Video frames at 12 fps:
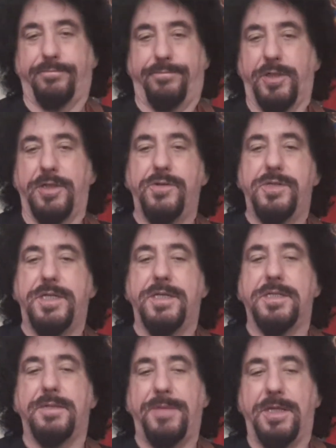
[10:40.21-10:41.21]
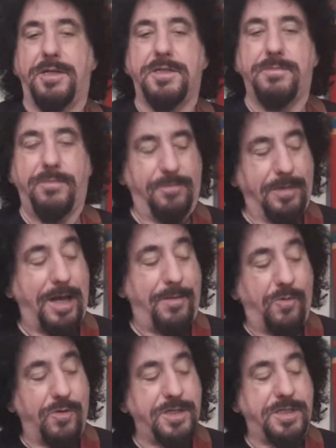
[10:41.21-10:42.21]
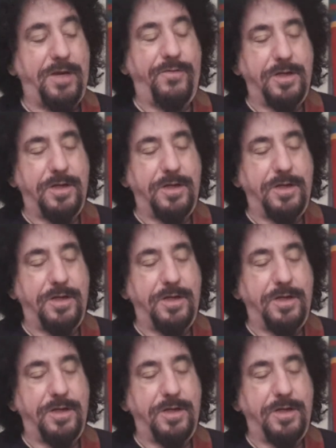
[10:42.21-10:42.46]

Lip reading: blues is. I mean, there's a lot more stuff.